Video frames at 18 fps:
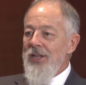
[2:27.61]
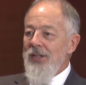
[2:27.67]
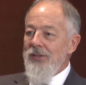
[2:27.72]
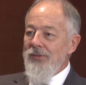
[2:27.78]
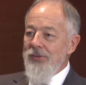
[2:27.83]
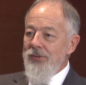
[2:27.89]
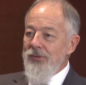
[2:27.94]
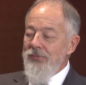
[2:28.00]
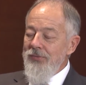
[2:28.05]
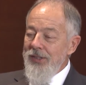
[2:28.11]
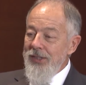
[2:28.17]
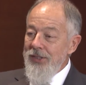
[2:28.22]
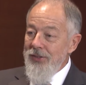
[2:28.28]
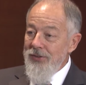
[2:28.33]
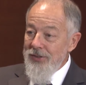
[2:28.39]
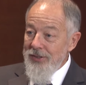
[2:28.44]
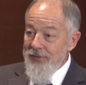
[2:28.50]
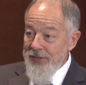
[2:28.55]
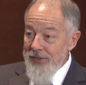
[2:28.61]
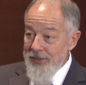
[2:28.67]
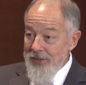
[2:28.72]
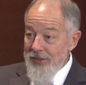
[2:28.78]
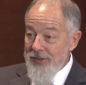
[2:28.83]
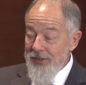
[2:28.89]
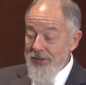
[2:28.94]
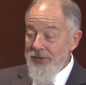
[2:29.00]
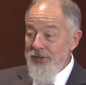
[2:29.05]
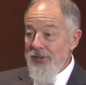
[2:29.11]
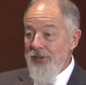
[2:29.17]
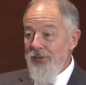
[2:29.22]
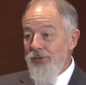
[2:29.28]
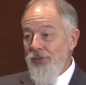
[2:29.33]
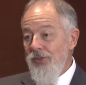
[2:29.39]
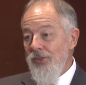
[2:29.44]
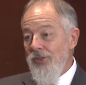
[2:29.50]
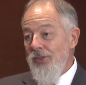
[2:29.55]
through reuse of existing
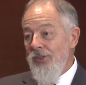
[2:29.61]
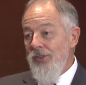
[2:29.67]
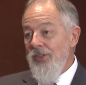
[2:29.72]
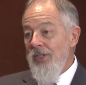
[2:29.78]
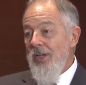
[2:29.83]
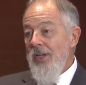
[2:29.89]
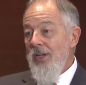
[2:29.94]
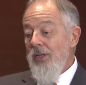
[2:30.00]
solutions,